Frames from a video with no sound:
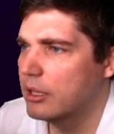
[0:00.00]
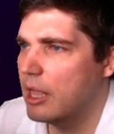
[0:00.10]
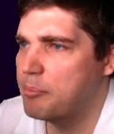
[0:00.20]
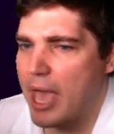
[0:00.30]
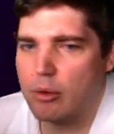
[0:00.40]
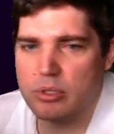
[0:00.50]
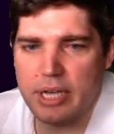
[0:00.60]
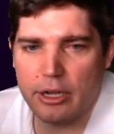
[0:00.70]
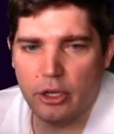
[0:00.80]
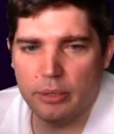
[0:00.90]
That pack was
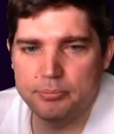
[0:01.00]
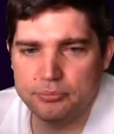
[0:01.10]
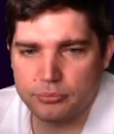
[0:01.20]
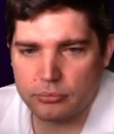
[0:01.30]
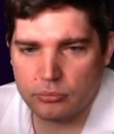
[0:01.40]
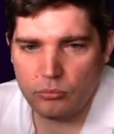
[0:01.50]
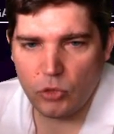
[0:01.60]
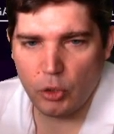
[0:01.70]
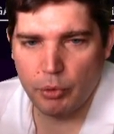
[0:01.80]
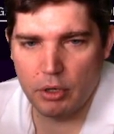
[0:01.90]
not good.
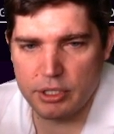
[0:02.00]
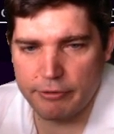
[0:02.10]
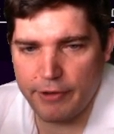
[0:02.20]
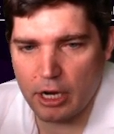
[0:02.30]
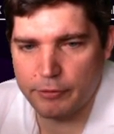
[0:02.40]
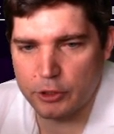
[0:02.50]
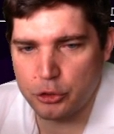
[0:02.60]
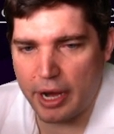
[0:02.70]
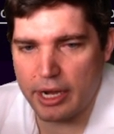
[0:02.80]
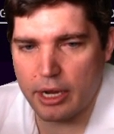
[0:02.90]
Rerolls are fire for
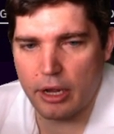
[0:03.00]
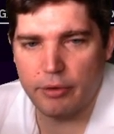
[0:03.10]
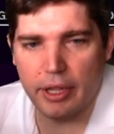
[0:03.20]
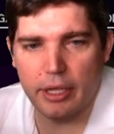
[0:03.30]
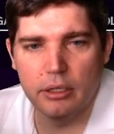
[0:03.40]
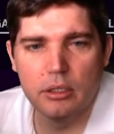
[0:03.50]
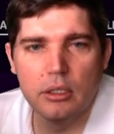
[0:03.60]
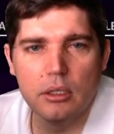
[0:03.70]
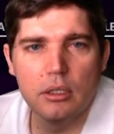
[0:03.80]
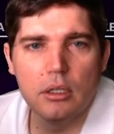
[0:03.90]
training. Are they really?
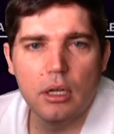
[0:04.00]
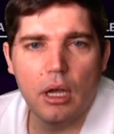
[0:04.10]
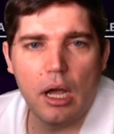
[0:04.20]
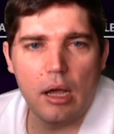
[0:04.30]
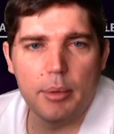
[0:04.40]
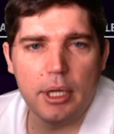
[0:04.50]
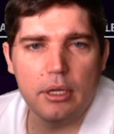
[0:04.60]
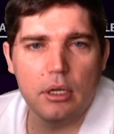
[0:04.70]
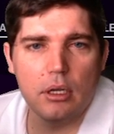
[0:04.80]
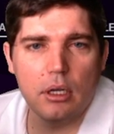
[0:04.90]
Um,
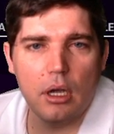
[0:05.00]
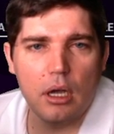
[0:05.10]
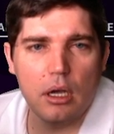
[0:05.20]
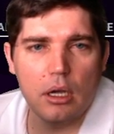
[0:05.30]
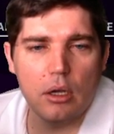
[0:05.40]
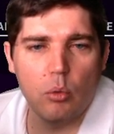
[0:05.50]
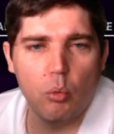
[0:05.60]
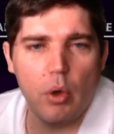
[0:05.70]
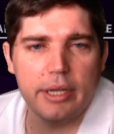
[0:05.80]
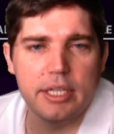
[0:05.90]

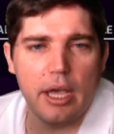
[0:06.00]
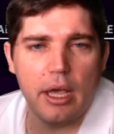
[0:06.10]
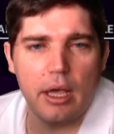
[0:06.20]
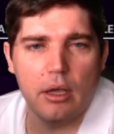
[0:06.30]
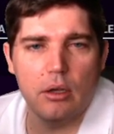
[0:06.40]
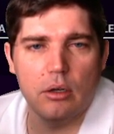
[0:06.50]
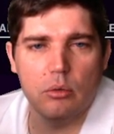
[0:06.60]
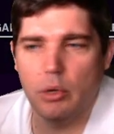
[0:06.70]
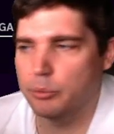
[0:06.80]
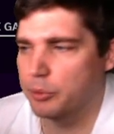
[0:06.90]
what, uh,
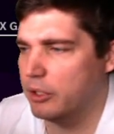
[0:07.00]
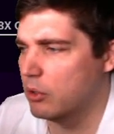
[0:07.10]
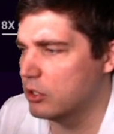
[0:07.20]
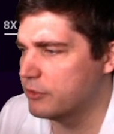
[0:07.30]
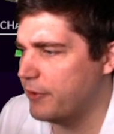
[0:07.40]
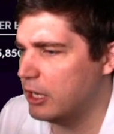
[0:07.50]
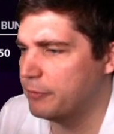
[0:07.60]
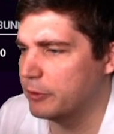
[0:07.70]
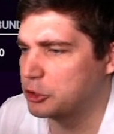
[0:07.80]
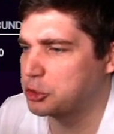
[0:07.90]
what rerolls fire
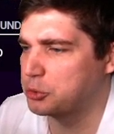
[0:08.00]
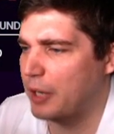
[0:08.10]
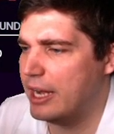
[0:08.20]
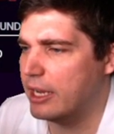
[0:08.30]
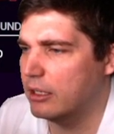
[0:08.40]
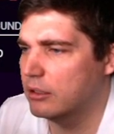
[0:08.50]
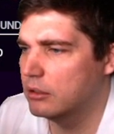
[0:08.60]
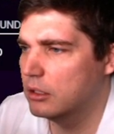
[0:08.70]
for training?